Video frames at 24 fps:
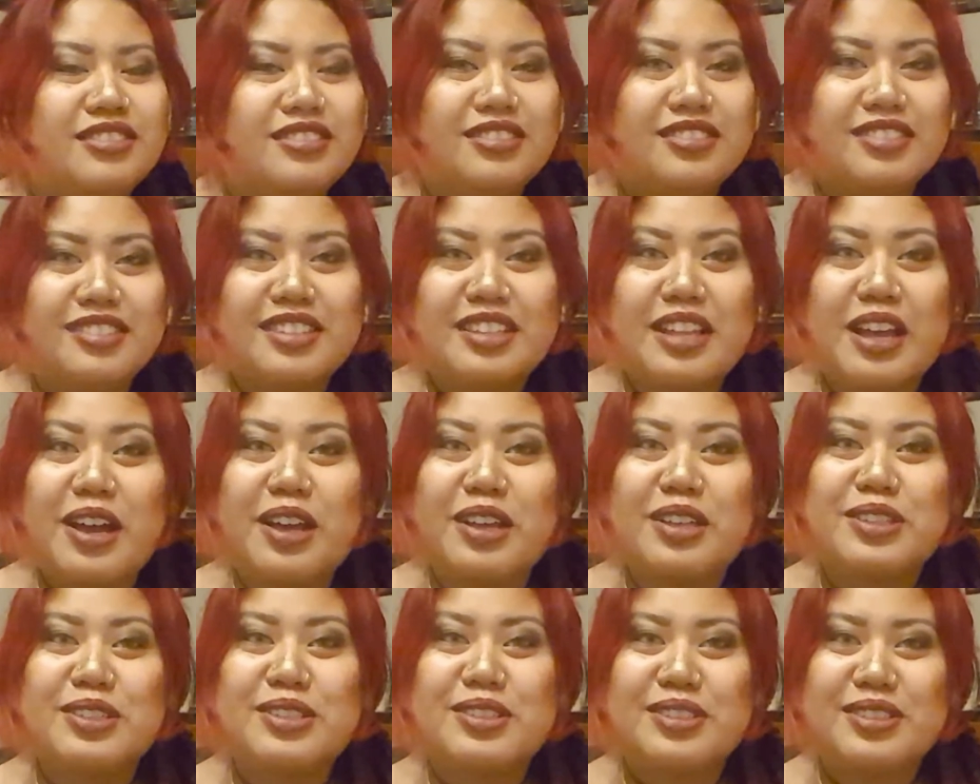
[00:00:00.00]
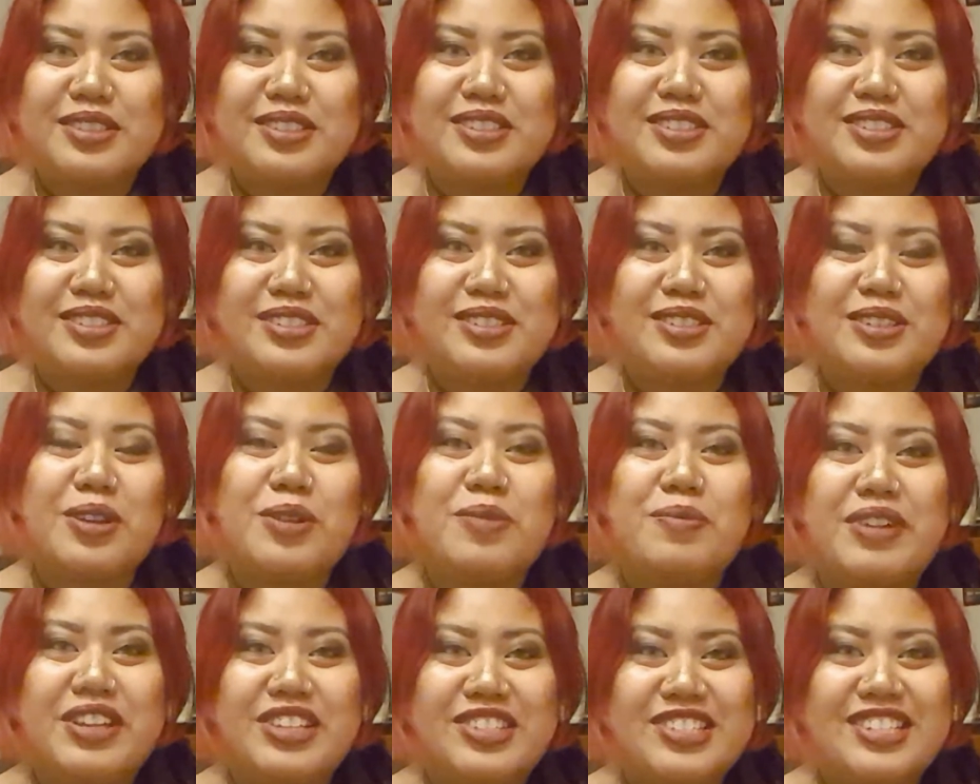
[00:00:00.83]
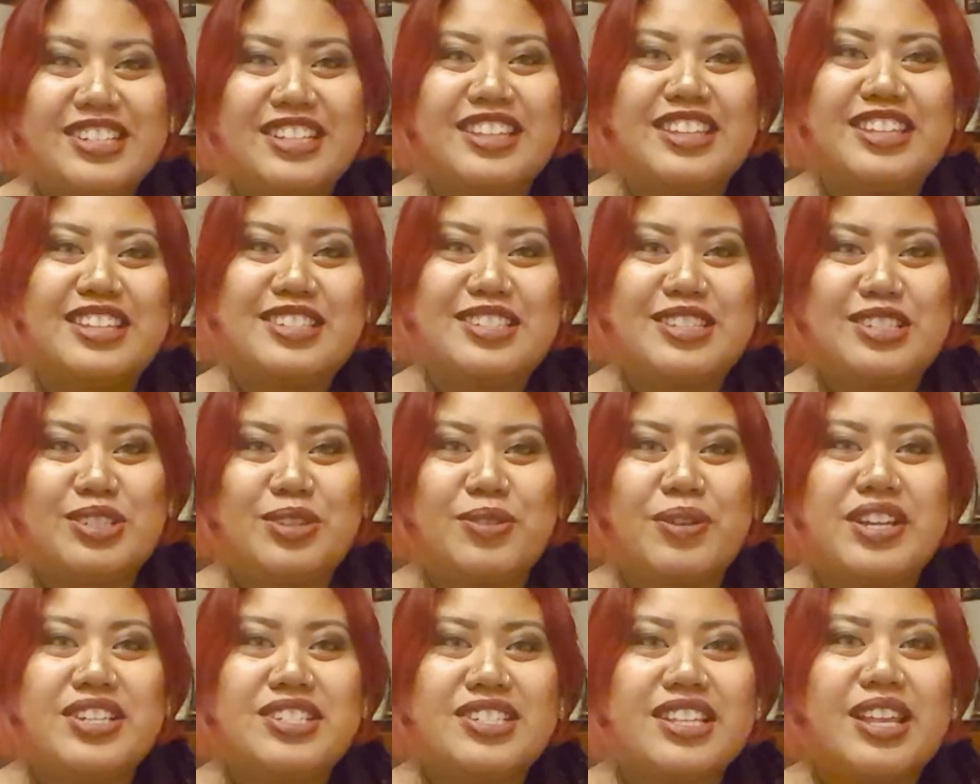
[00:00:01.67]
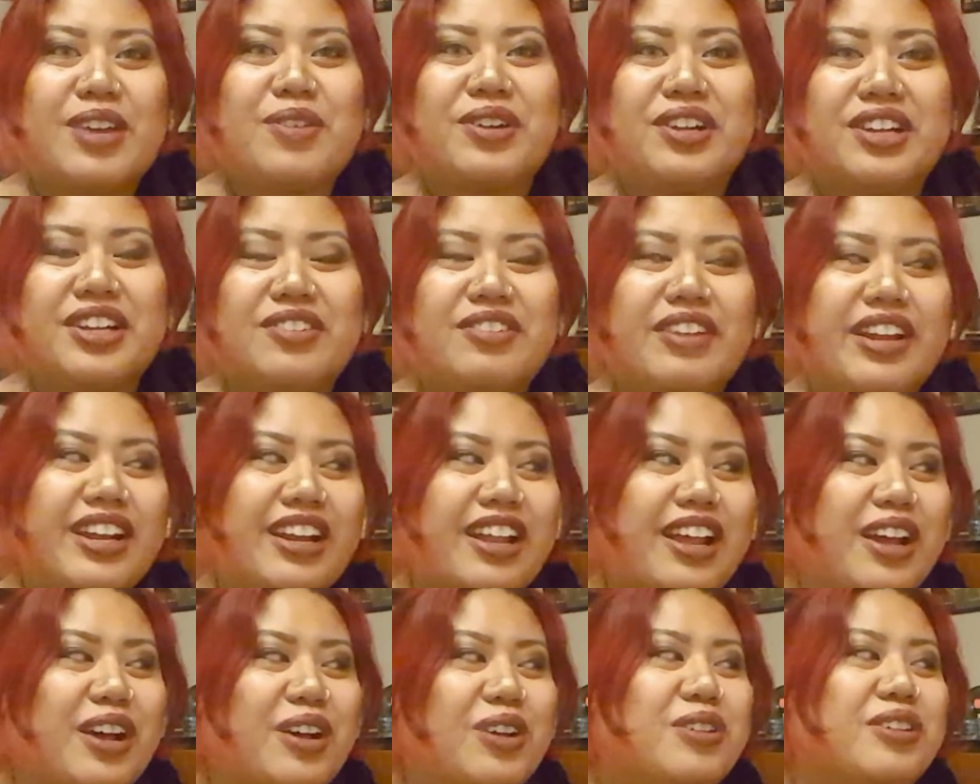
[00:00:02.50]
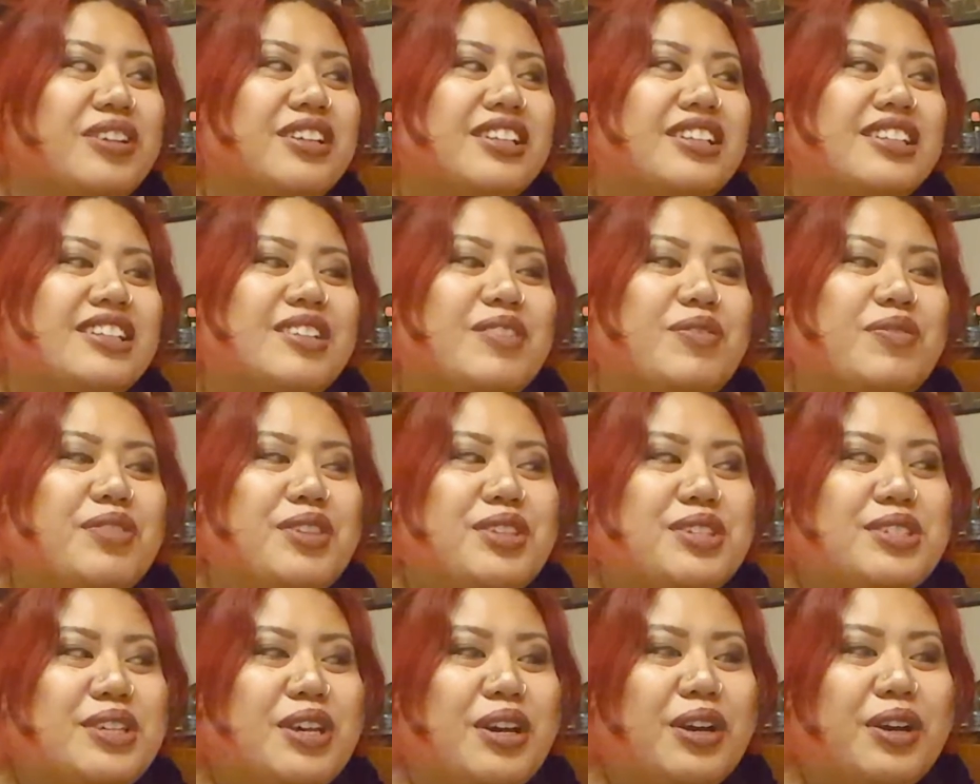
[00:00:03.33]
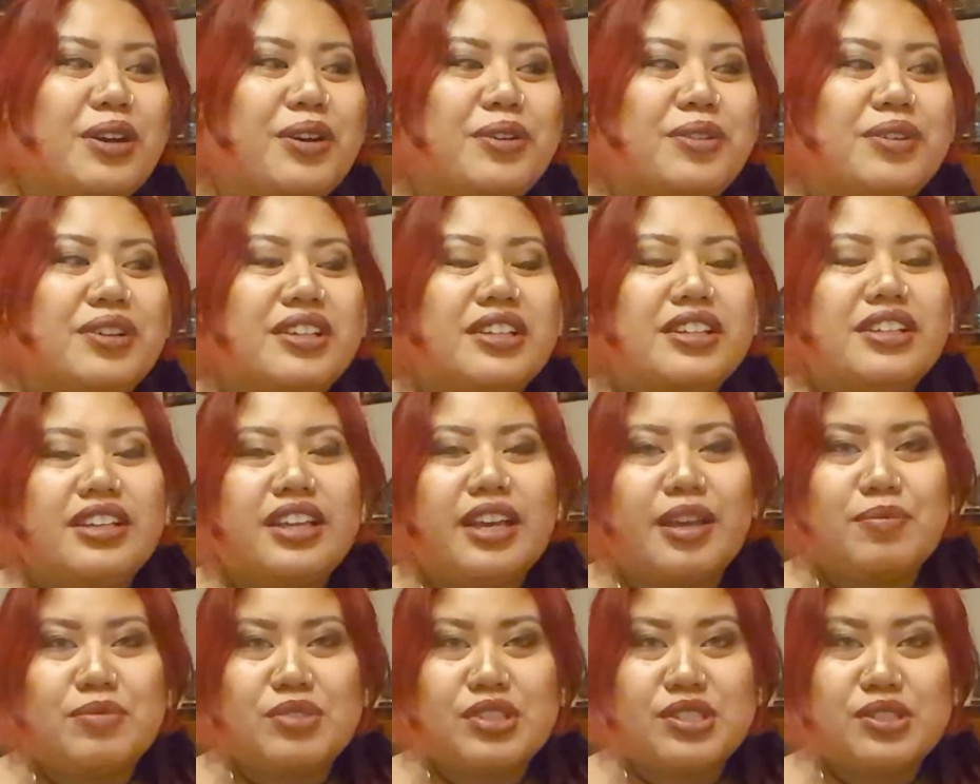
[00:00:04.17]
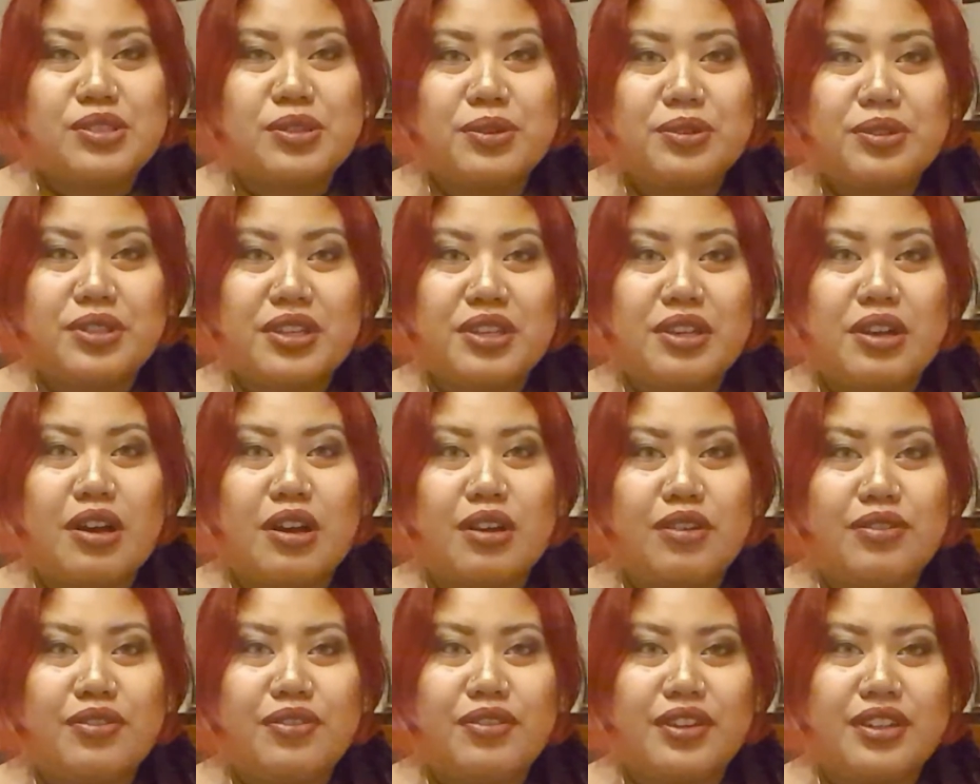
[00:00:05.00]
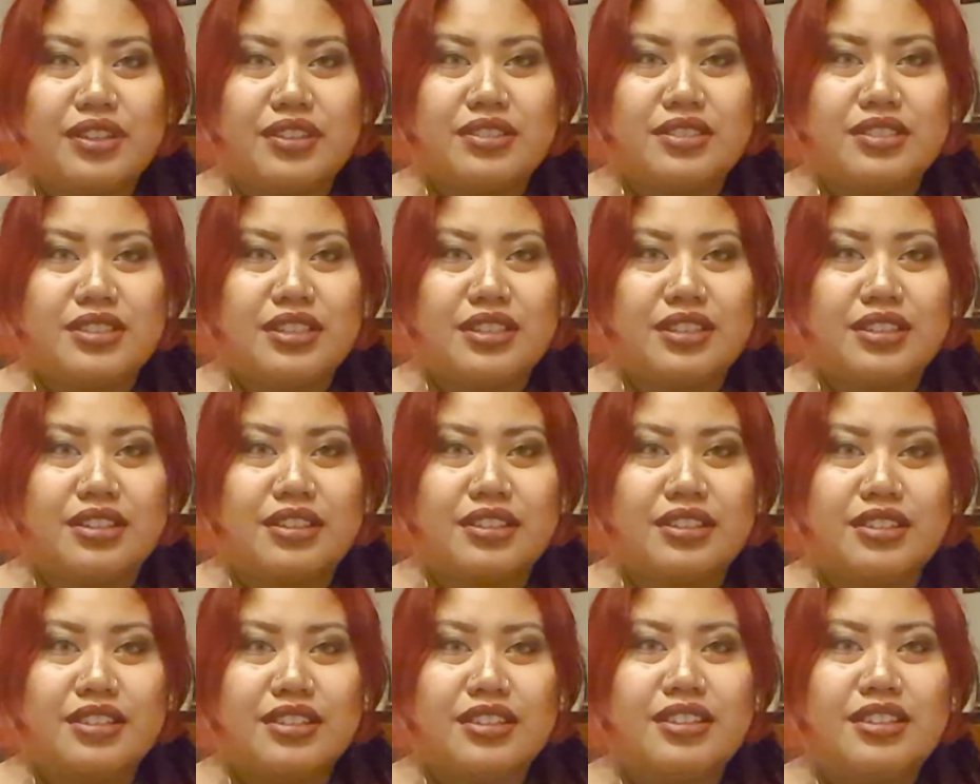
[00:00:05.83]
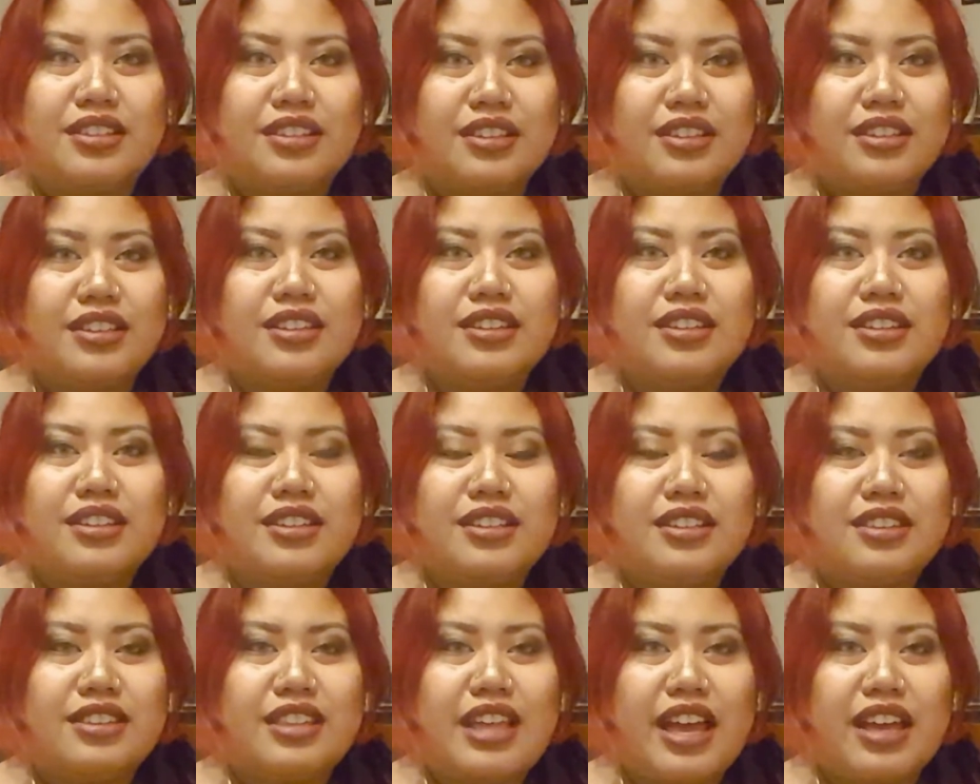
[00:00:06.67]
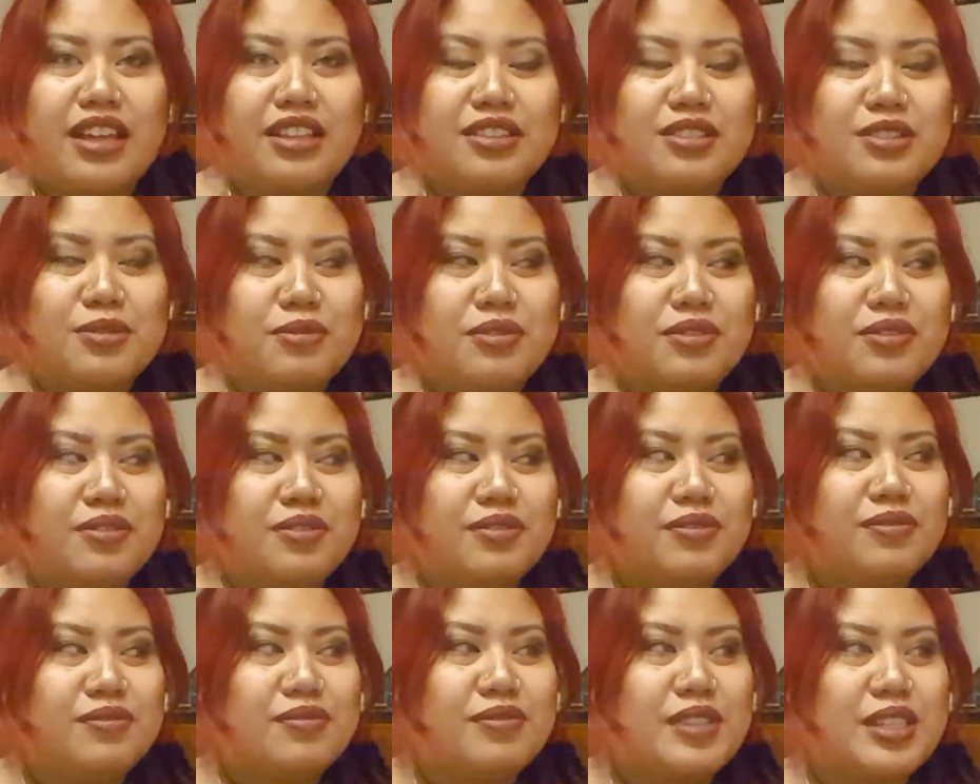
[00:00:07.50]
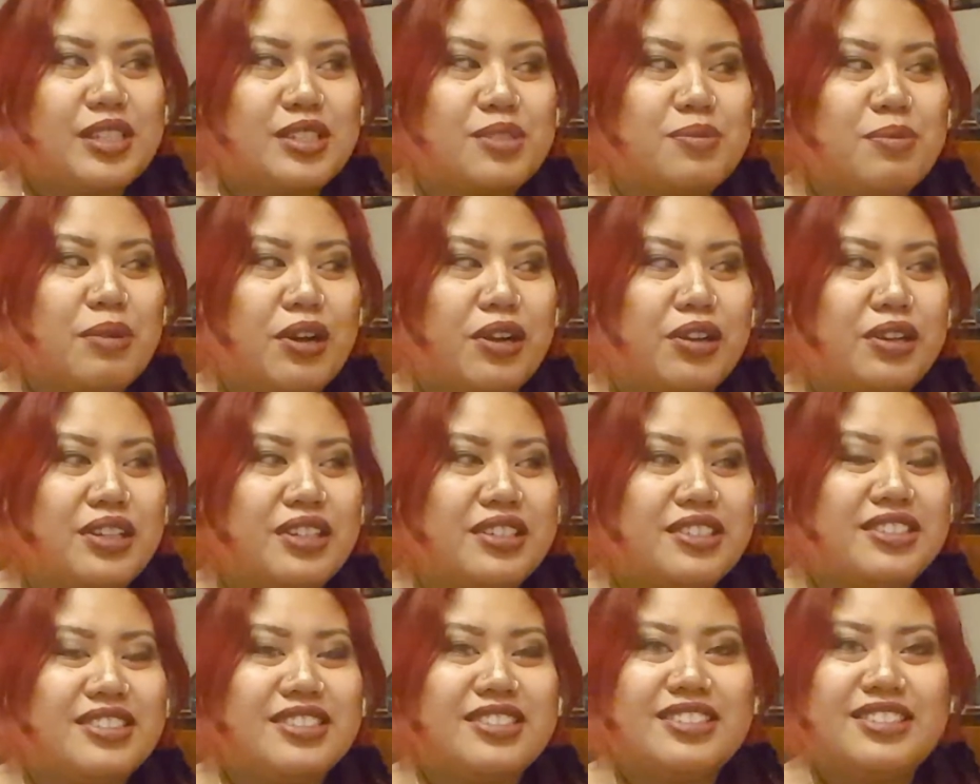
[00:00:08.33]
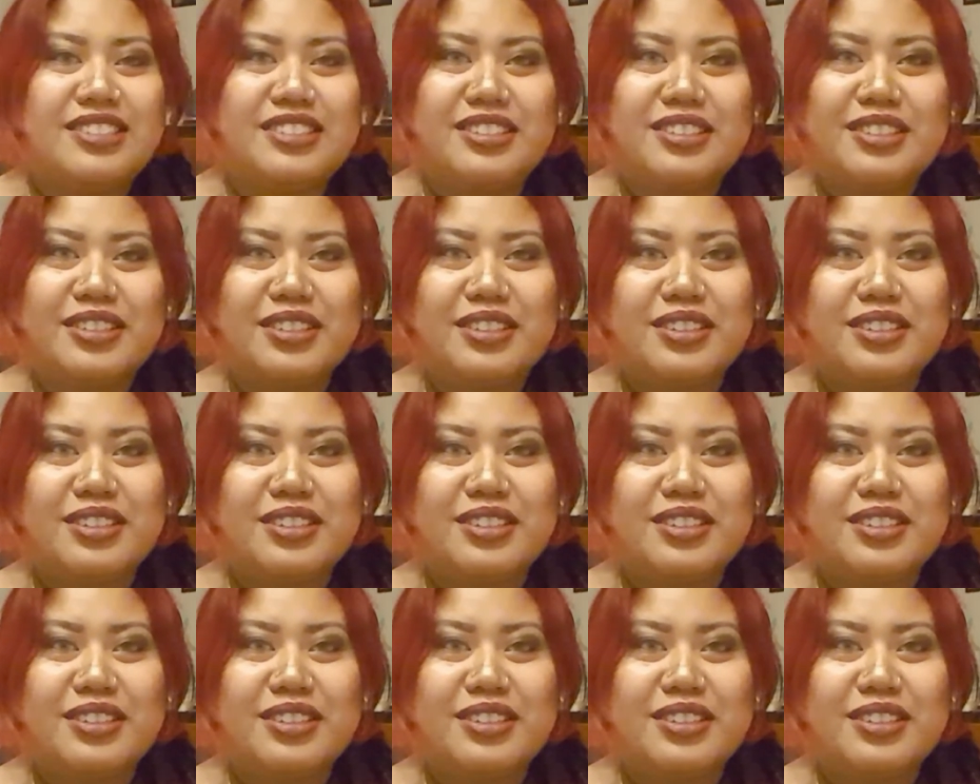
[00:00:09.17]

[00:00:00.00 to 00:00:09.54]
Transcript: not so much in the situation that we're in right now. So I'm just holding off until that this part is